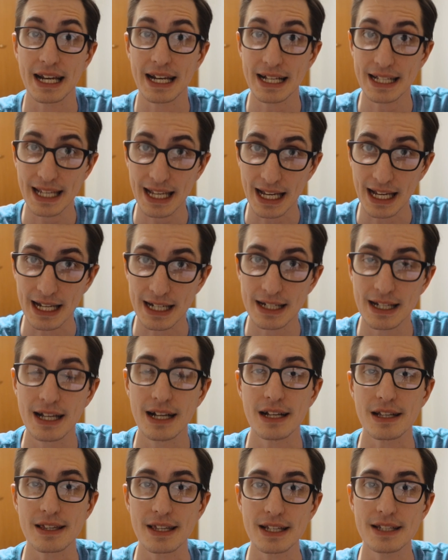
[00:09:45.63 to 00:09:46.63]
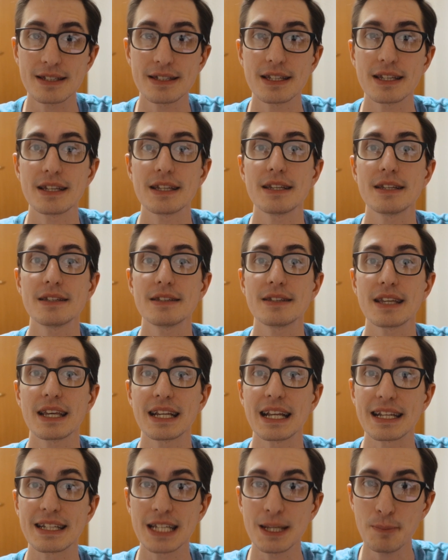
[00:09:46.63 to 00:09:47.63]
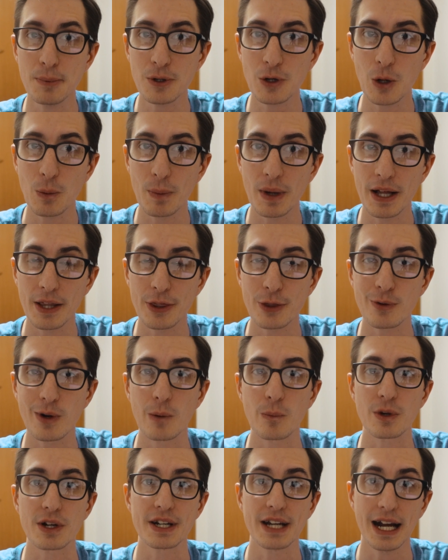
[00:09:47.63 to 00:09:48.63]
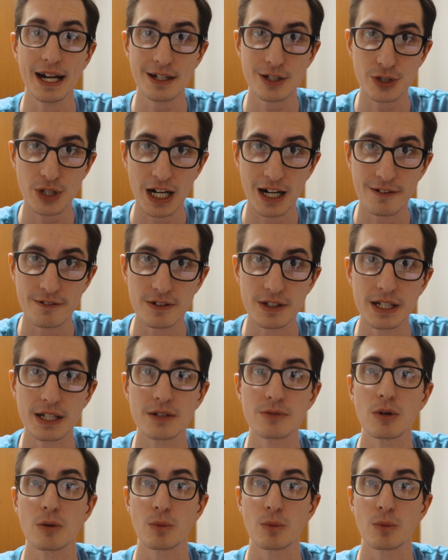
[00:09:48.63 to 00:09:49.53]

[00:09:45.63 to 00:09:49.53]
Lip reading: And again, this is in a typical month when we're not traveling,